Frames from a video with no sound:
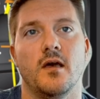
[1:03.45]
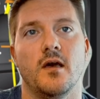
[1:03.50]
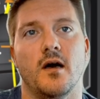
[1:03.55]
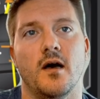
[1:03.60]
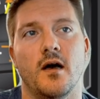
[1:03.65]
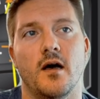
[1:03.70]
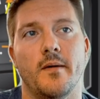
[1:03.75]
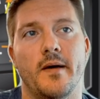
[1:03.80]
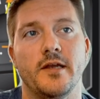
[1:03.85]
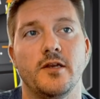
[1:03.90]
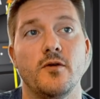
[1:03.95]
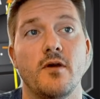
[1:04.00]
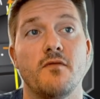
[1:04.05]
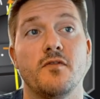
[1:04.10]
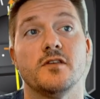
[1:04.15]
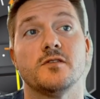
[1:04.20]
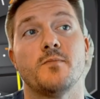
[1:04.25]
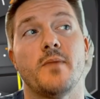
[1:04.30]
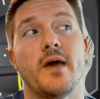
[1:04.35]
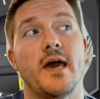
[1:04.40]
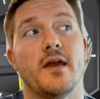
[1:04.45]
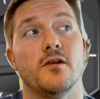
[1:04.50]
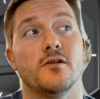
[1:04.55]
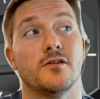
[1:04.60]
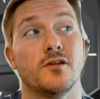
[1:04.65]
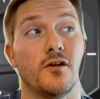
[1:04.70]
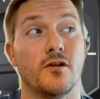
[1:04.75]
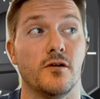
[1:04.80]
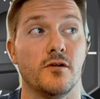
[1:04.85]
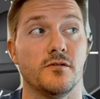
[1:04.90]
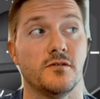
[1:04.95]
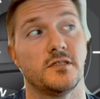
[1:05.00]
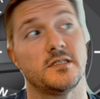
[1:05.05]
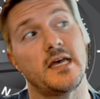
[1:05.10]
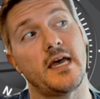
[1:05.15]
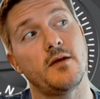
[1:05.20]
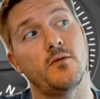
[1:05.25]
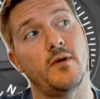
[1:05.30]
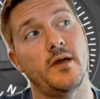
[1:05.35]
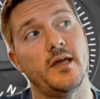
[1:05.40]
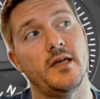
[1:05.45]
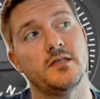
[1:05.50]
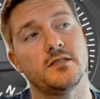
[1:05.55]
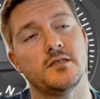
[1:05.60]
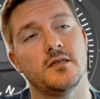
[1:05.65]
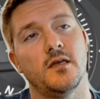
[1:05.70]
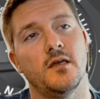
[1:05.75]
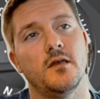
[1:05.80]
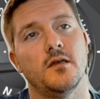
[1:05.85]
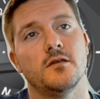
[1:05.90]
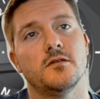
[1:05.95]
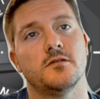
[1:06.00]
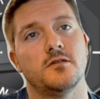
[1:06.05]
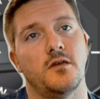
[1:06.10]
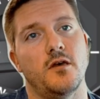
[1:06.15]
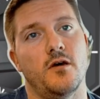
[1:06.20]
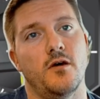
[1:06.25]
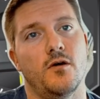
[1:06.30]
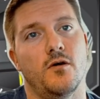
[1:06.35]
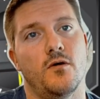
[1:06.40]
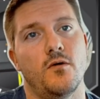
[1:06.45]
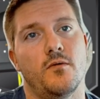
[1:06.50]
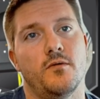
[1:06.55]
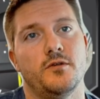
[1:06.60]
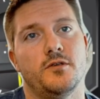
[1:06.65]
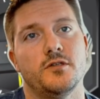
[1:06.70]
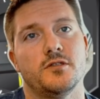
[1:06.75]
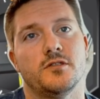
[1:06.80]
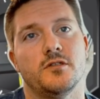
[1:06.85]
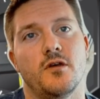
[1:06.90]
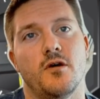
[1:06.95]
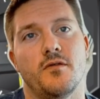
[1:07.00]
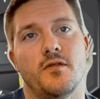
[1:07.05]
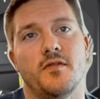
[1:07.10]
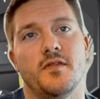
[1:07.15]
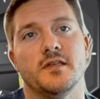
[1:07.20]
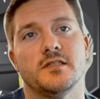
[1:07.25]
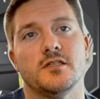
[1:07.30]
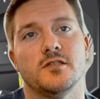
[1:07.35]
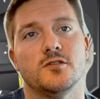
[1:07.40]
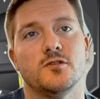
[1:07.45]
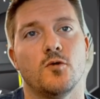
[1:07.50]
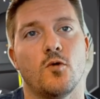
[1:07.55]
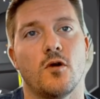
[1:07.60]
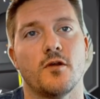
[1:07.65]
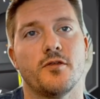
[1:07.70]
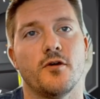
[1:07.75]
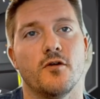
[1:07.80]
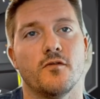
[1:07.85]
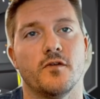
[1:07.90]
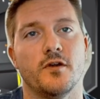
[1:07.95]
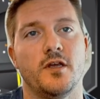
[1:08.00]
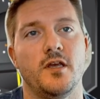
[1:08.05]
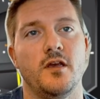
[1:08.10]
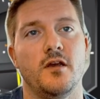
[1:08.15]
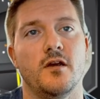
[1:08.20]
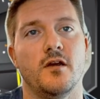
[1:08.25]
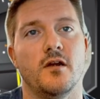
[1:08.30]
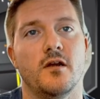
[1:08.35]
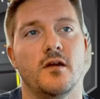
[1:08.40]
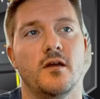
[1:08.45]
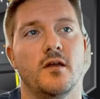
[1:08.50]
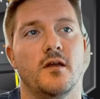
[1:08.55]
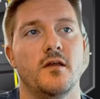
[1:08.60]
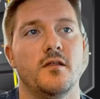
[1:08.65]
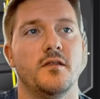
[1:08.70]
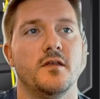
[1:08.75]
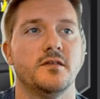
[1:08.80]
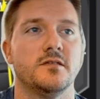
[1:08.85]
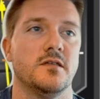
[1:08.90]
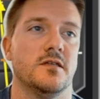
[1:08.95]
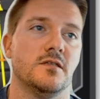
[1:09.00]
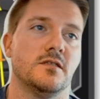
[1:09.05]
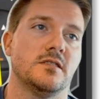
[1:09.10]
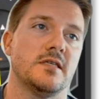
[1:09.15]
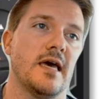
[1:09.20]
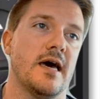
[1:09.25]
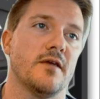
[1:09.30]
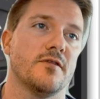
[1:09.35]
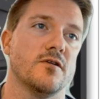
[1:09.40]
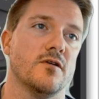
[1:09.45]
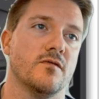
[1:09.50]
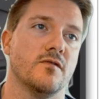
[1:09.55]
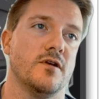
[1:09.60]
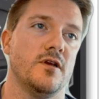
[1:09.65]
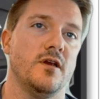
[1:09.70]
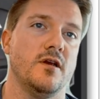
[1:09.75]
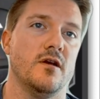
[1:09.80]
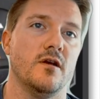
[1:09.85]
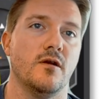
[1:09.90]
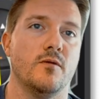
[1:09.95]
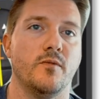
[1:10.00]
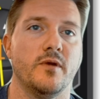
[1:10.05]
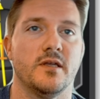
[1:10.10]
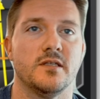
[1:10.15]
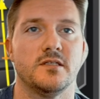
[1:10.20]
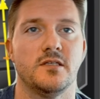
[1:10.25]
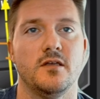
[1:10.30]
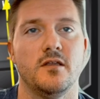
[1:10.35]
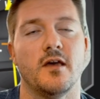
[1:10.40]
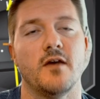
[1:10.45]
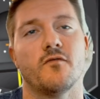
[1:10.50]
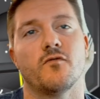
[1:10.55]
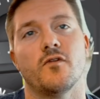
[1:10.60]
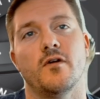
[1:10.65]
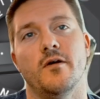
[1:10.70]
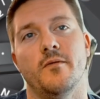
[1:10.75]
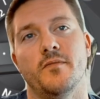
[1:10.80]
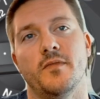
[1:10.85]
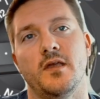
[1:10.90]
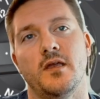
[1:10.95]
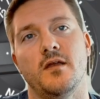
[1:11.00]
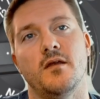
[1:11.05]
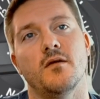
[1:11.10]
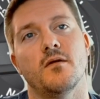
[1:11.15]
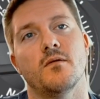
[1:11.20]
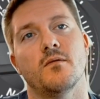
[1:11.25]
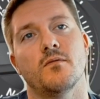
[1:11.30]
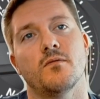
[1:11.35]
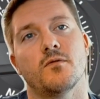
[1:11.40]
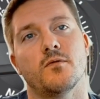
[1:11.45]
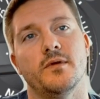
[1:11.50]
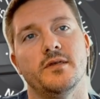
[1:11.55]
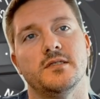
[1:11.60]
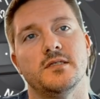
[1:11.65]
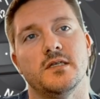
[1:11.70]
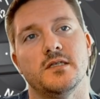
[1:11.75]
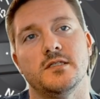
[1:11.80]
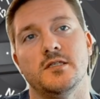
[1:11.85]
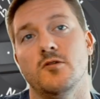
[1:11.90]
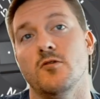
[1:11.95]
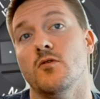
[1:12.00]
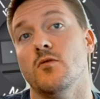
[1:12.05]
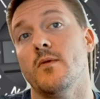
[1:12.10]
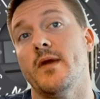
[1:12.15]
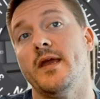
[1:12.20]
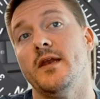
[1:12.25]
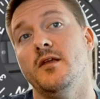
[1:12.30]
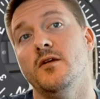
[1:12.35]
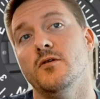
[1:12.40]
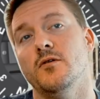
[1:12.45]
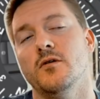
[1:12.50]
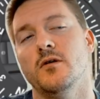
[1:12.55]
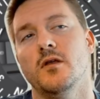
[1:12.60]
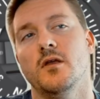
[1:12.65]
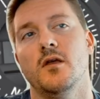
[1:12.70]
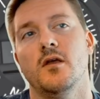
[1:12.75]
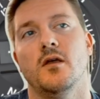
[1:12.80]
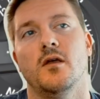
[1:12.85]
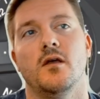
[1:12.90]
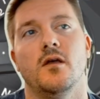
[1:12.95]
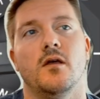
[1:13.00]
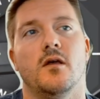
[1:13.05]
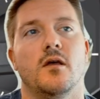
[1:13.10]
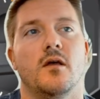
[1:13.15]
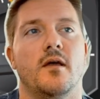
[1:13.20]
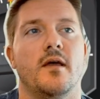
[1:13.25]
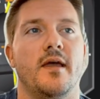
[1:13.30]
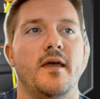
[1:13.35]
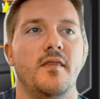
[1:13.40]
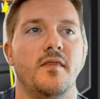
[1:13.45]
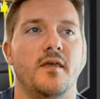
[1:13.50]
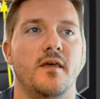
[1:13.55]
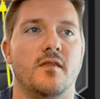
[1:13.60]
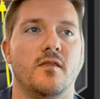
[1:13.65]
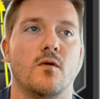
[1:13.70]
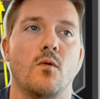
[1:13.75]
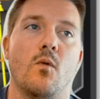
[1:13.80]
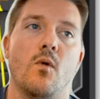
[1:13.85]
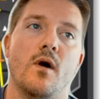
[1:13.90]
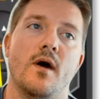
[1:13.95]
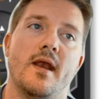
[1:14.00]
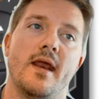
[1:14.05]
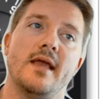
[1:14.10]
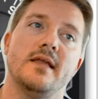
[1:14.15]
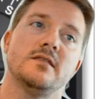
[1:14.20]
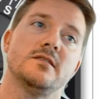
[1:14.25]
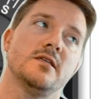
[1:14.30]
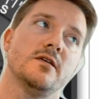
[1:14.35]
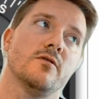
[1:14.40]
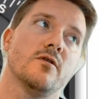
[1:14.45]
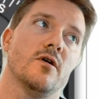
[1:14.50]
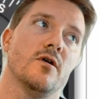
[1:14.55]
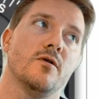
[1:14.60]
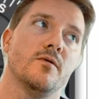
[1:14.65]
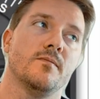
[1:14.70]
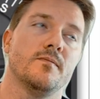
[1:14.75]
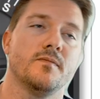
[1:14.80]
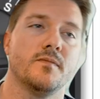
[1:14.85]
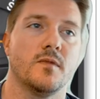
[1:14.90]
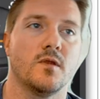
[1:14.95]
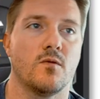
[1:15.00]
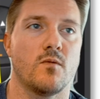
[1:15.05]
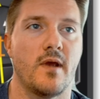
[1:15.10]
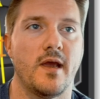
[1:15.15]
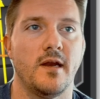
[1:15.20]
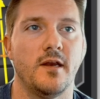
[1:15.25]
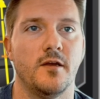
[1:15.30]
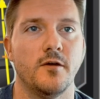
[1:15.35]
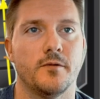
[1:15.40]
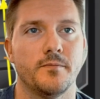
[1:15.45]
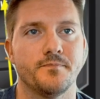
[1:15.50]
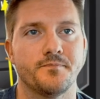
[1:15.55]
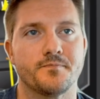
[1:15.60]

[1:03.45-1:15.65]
I do have this pattern turned sideways, so just know that this is north over here, this is south over here, and we can see that from the 360 radial and then the 180 radial.